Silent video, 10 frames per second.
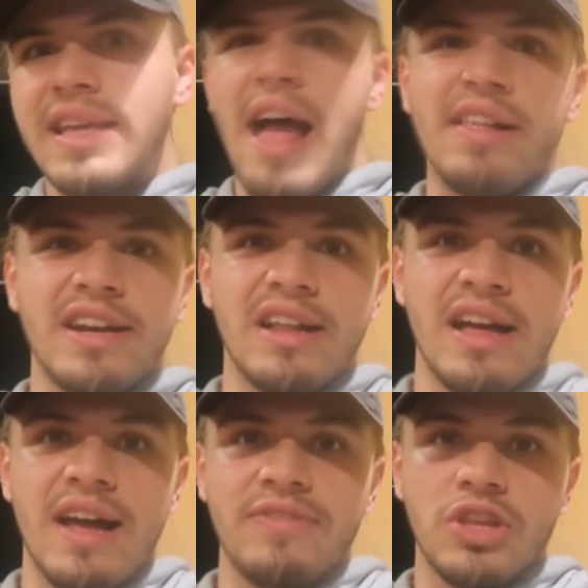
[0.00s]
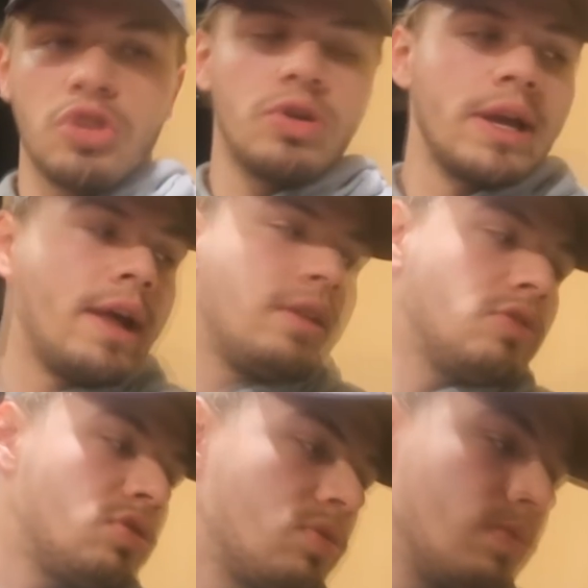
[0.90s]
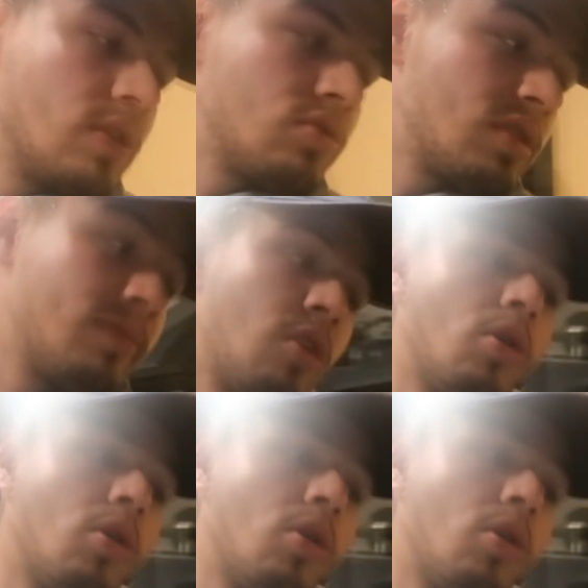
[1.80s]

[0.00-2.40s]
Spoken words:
gallon and a half to 2 gallons, just making sure I'm